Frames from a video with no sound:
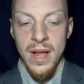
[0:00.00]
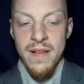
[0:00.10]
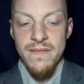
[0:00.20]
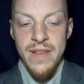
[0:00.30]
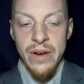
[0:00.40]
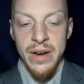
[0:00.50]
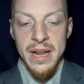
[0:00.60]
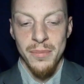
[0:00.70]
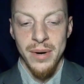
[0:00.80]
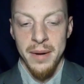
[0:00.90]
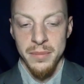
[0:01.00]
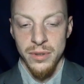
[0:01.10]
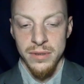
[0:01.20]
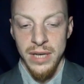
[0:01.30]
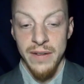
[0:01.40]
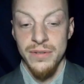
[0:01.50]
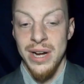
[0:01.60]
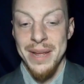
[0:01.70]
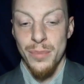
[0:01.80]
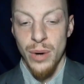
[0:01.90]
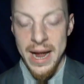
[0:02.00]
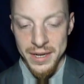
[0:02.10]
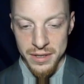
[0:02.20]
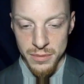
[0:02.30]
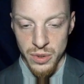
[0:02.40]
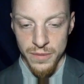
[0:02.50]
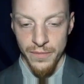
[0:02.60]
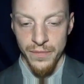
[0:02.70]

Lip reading: very improbable, if not impracticable.